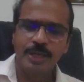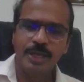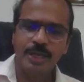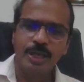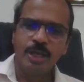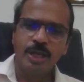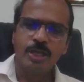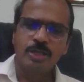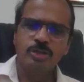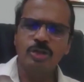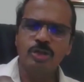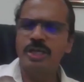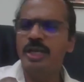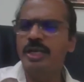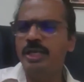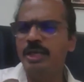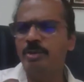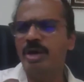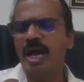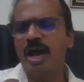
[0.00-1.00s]
So any
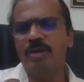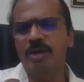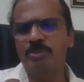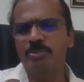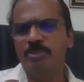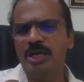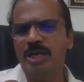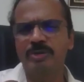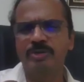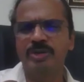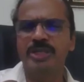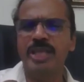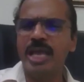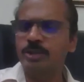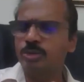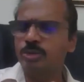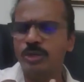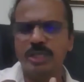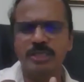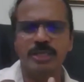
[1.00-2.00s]
our uh, as
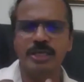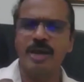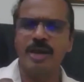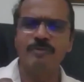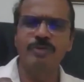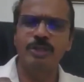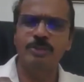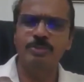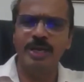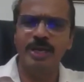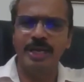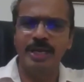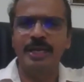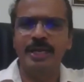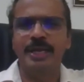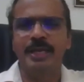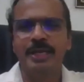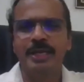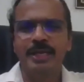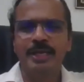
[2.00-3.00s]
soon as I come with my
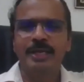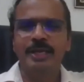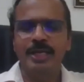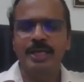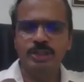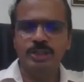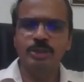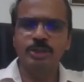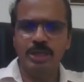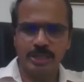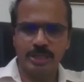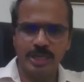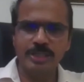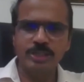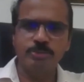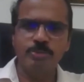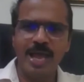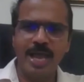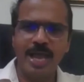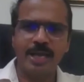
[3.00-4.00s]
lunch uh,
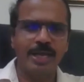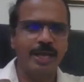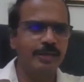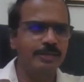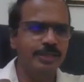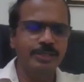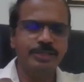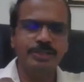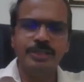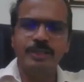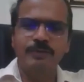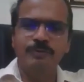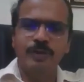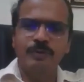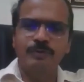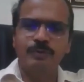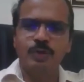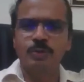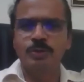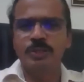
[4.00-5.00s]
lunch bag, I'll just keep for
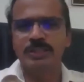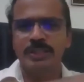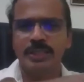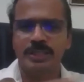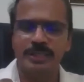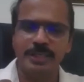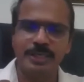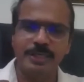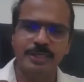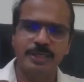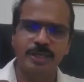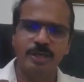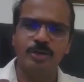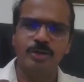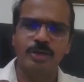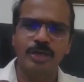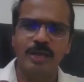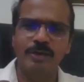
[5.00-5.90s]
a few minutes and take it out.